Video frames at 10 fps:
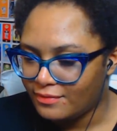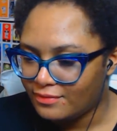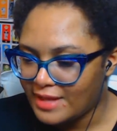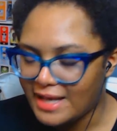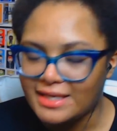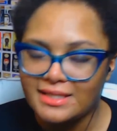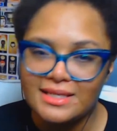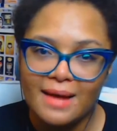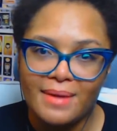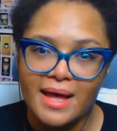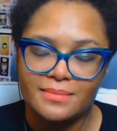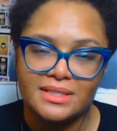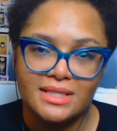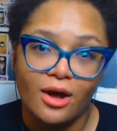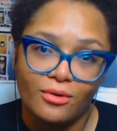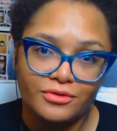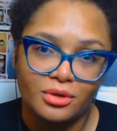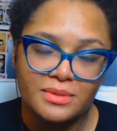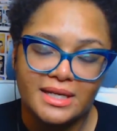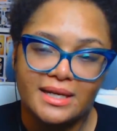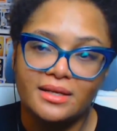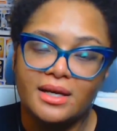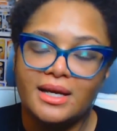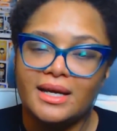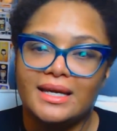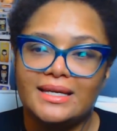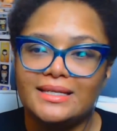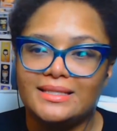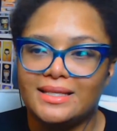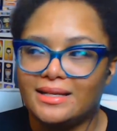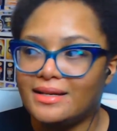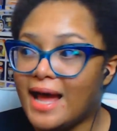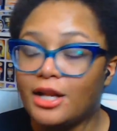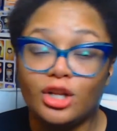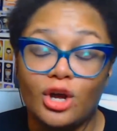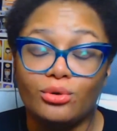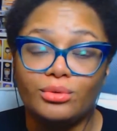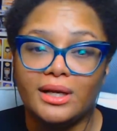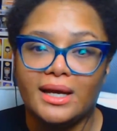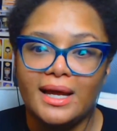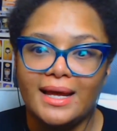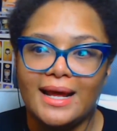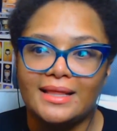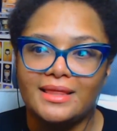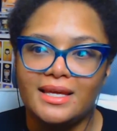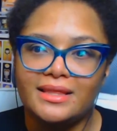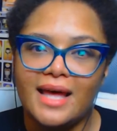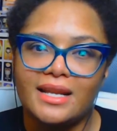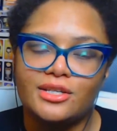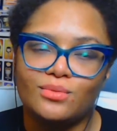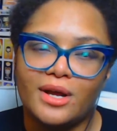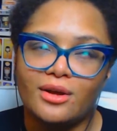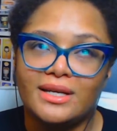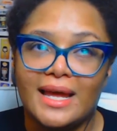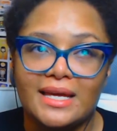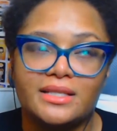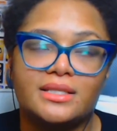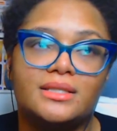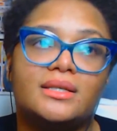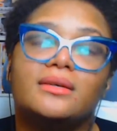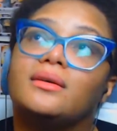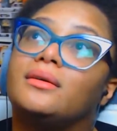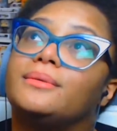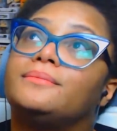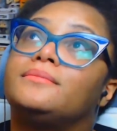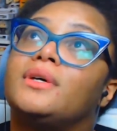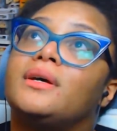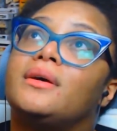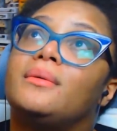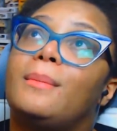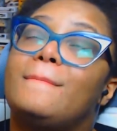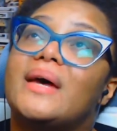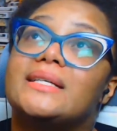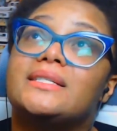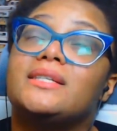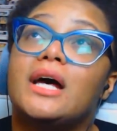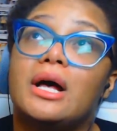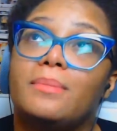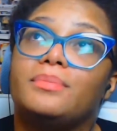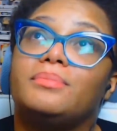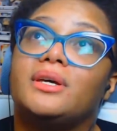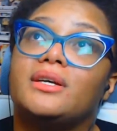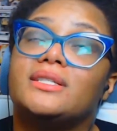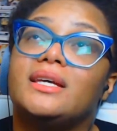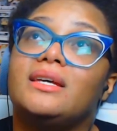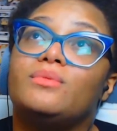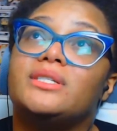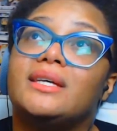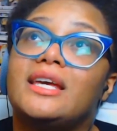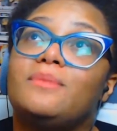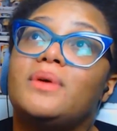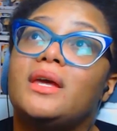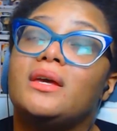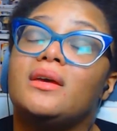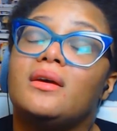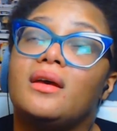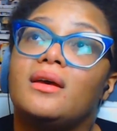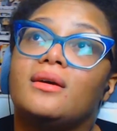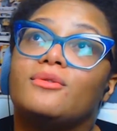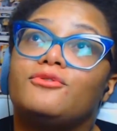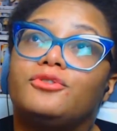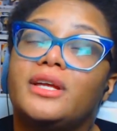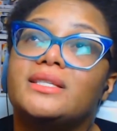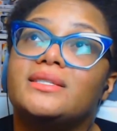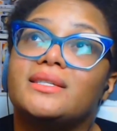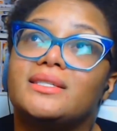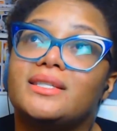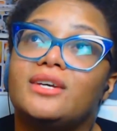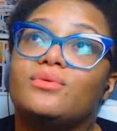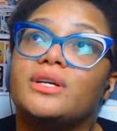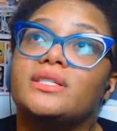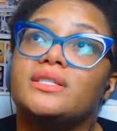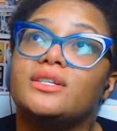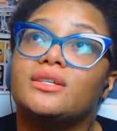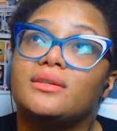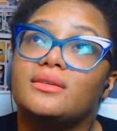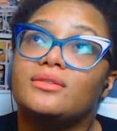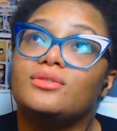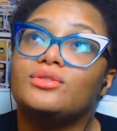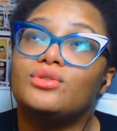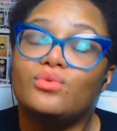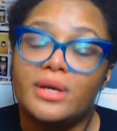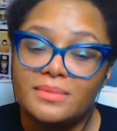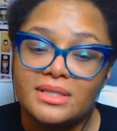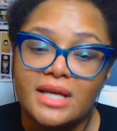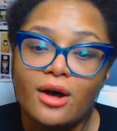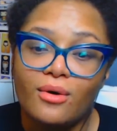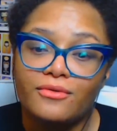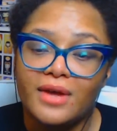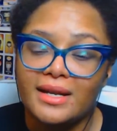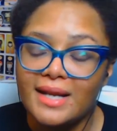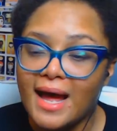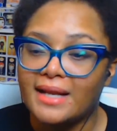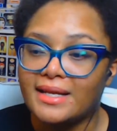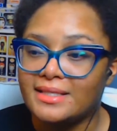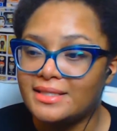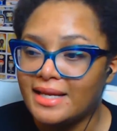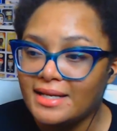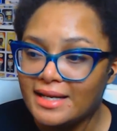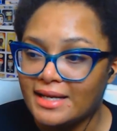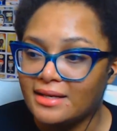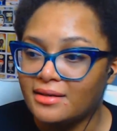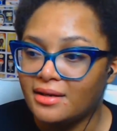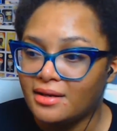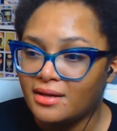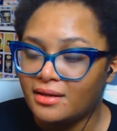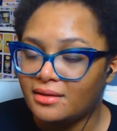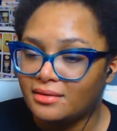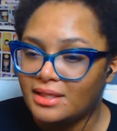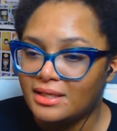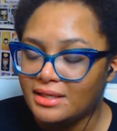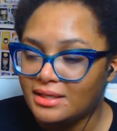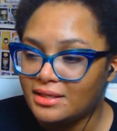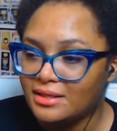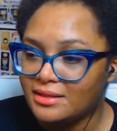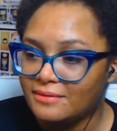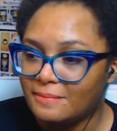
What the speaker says: that he's not by himself. You know what I'm saying? He's not alone. And I think that is where Gates messed up, because he was keeping Flint's secrets to himself and not extending the